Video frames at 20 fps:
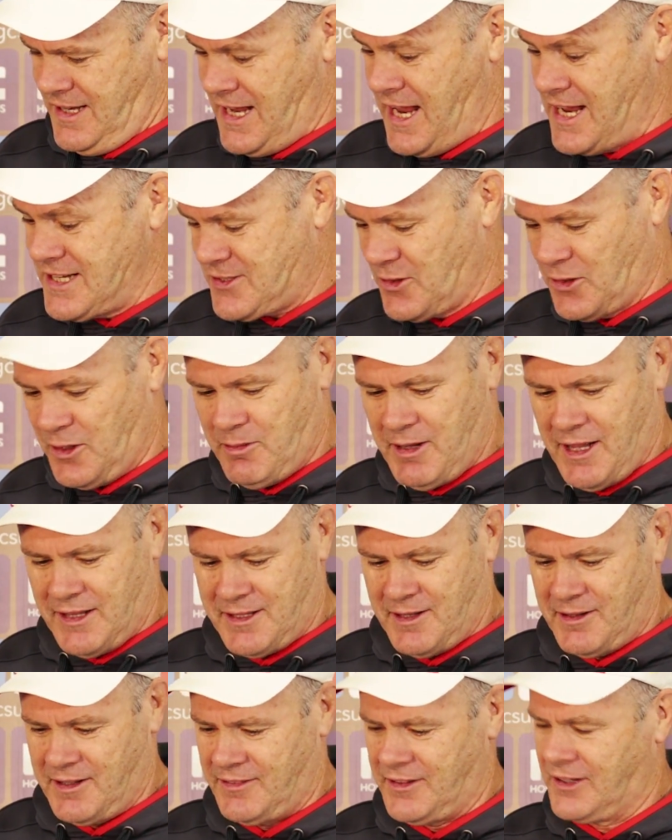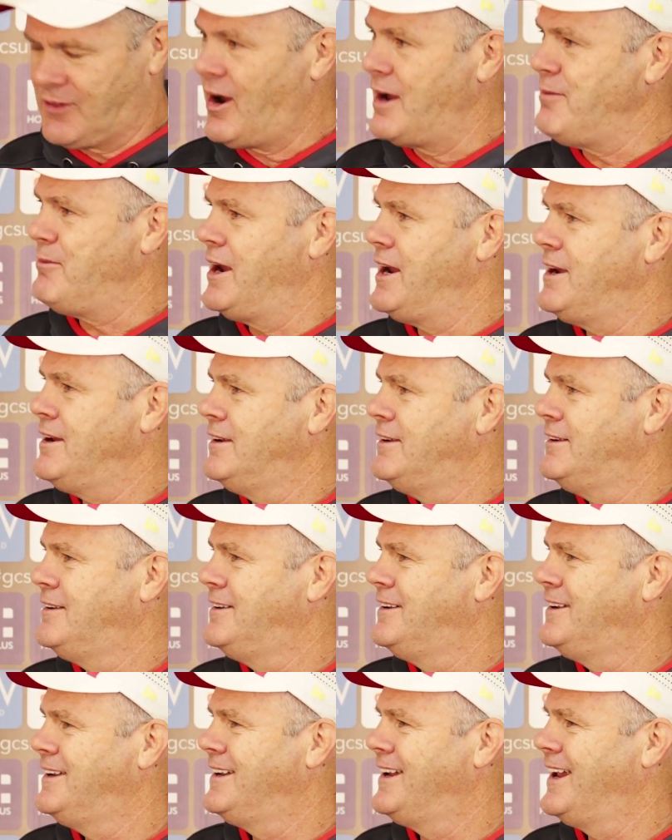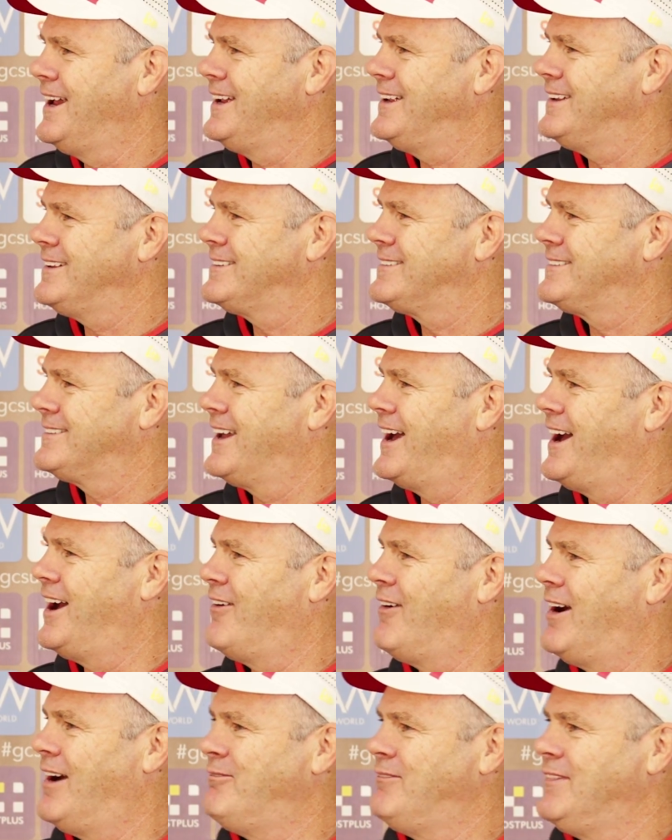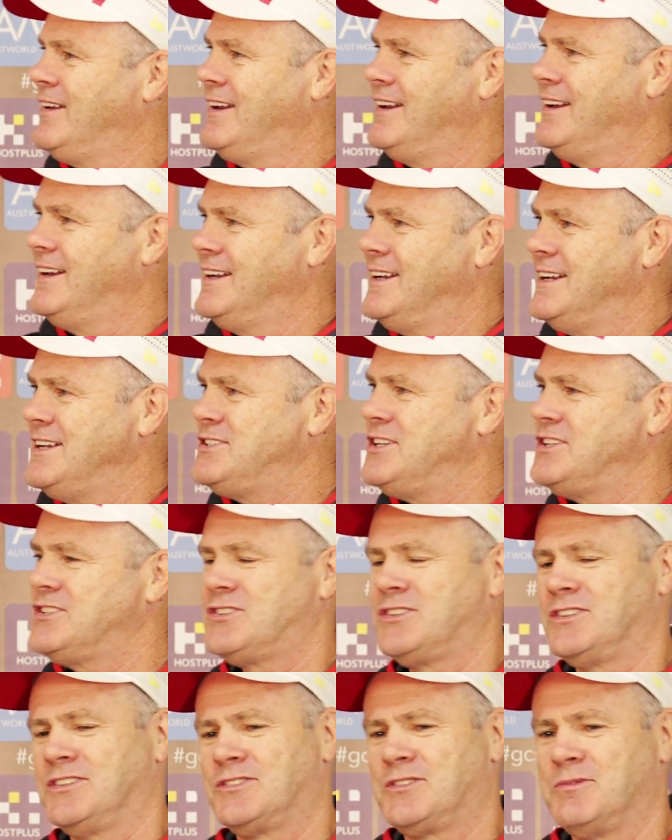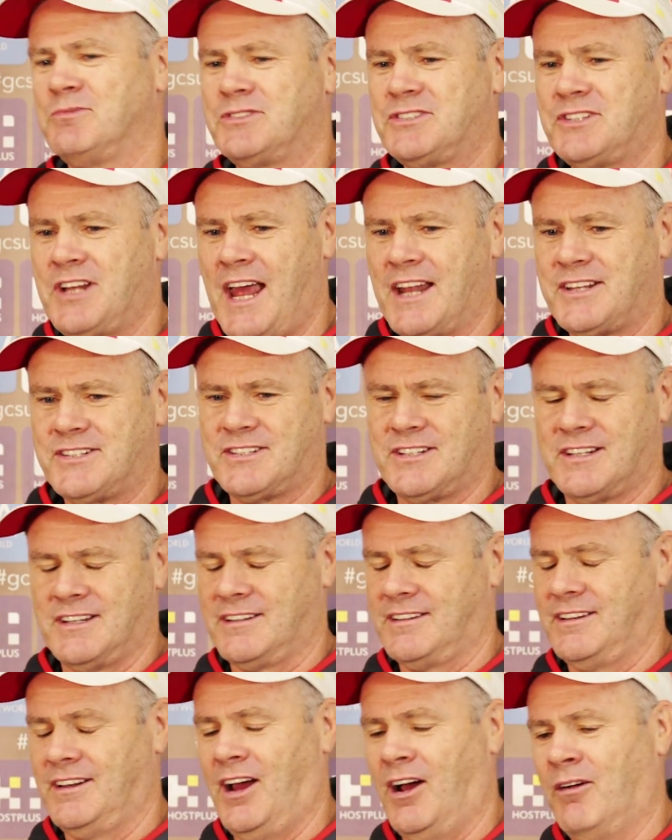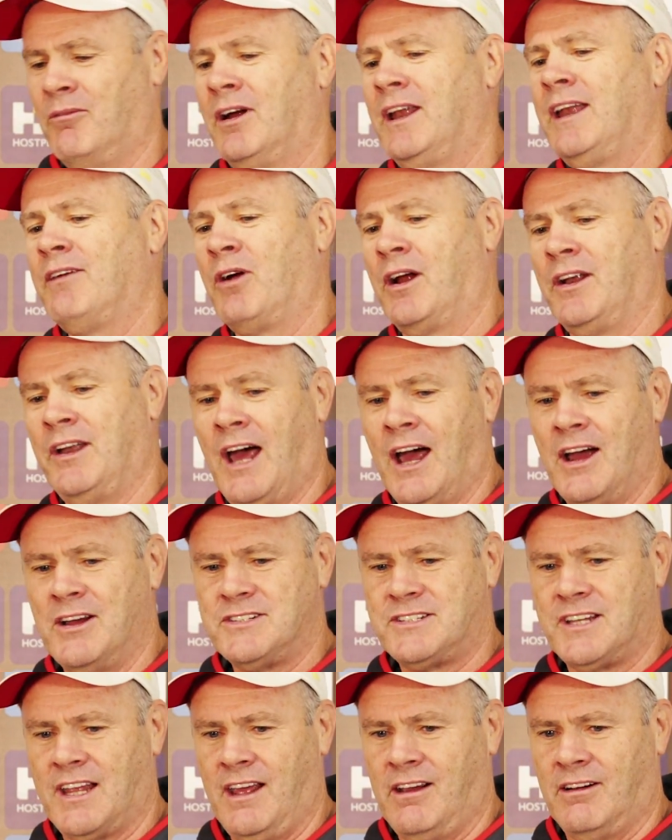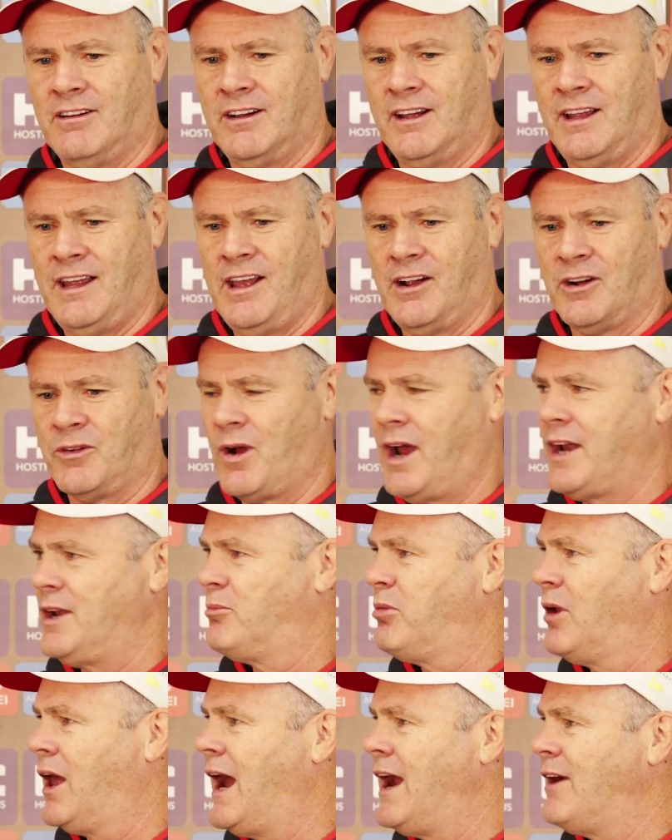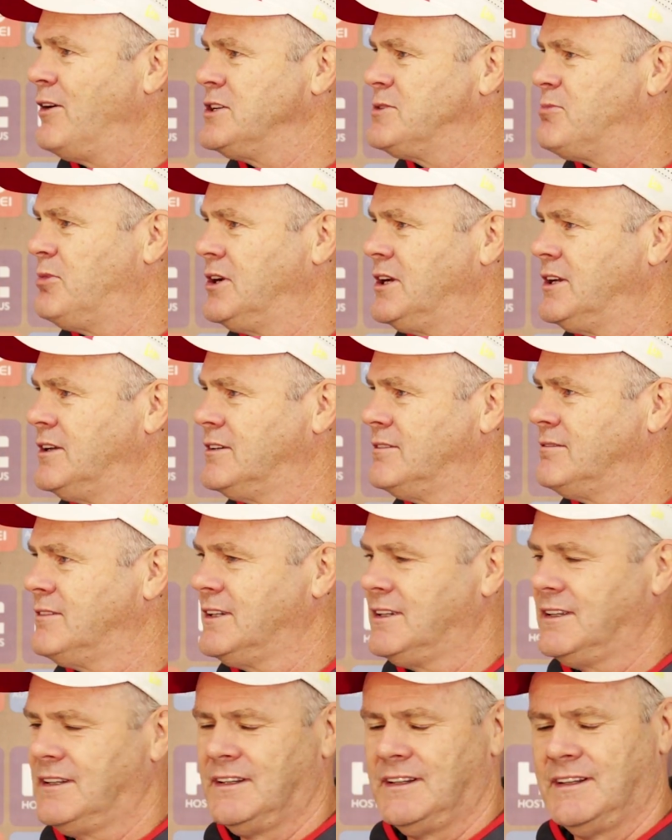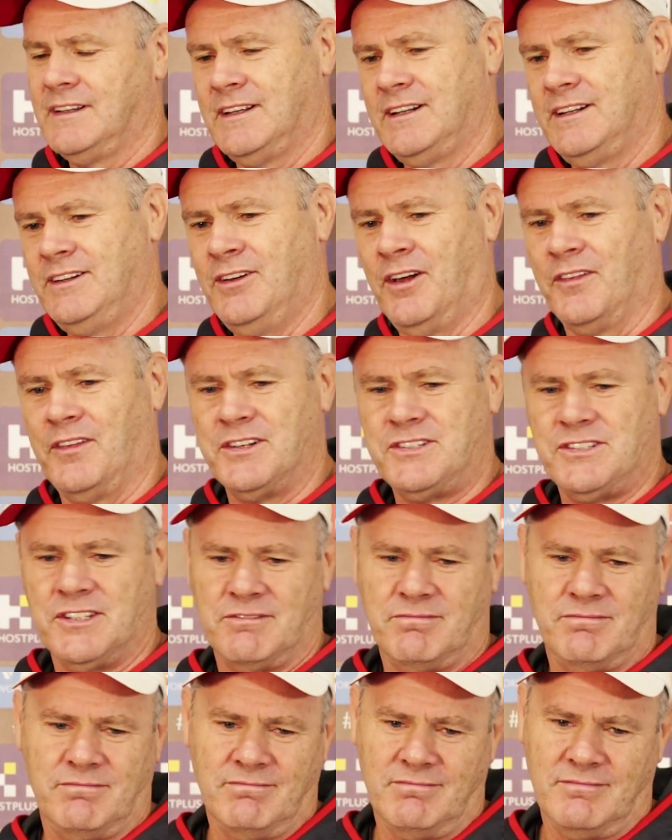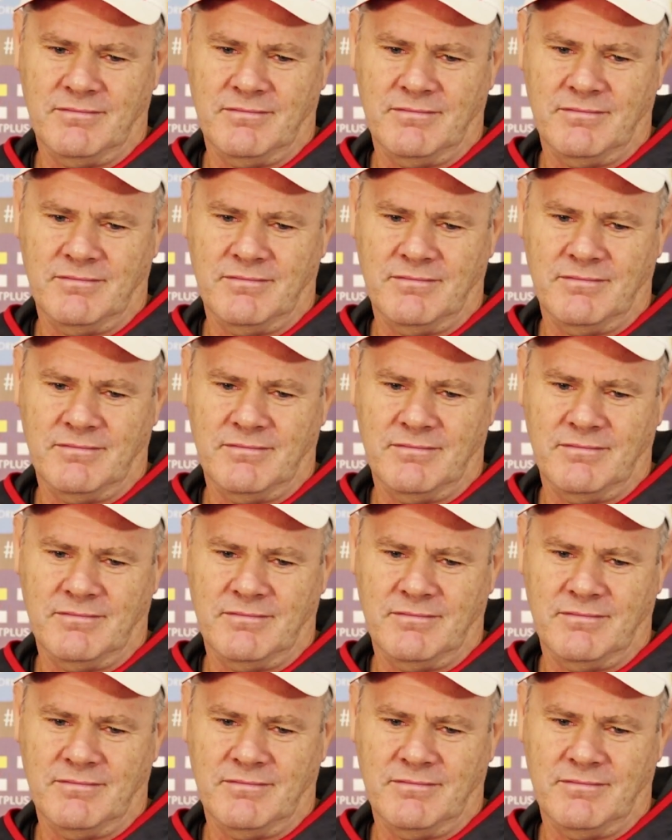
Yeah, it's all about the great man. Yeah, so it's interesting, some stats. I mean, everyone knows how great a player he's been, and not that you'd